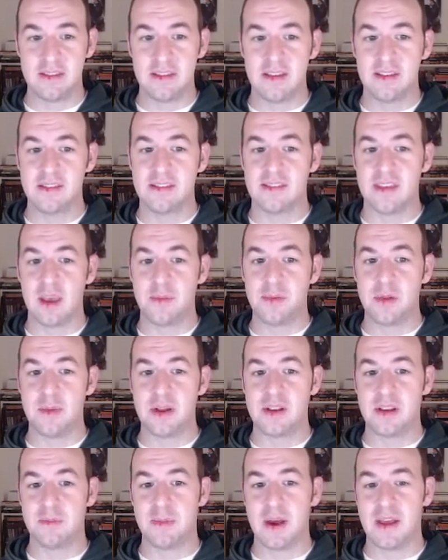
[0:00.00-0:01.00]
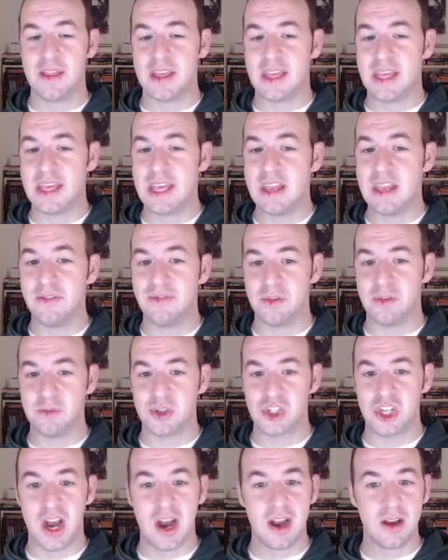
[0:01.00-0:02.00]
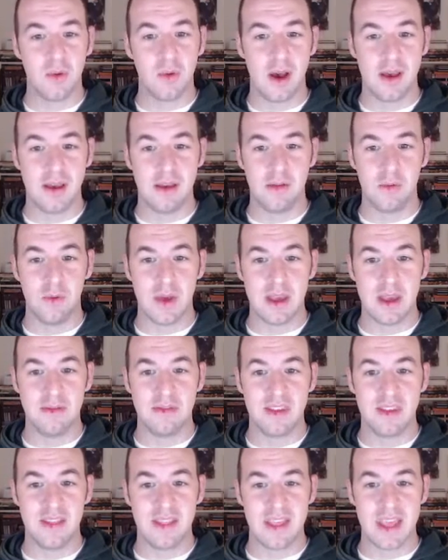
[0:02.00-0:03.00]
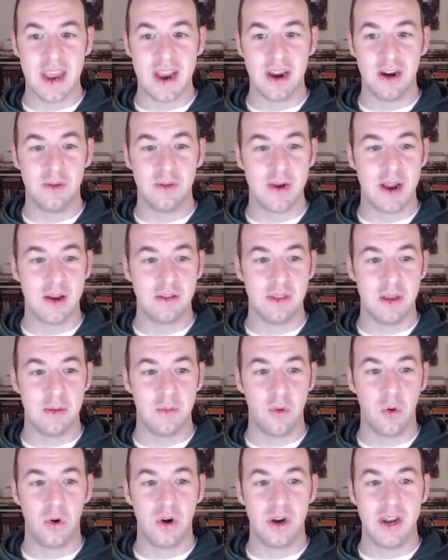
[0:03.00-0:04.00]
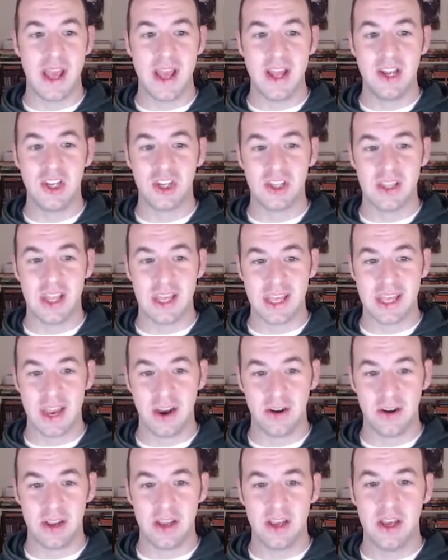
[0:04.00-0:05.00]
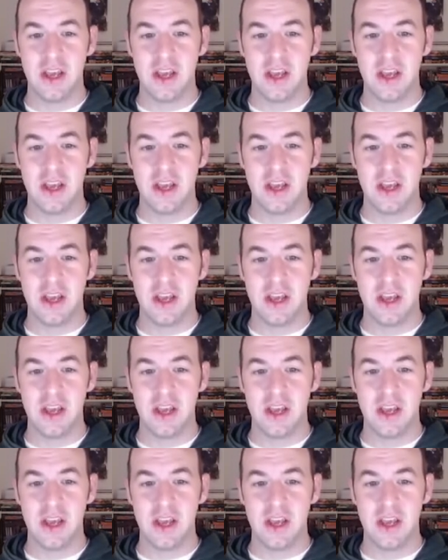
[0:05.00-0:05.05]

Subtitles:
supplemented by the heat from shock waves in the air around them or an engine they carry,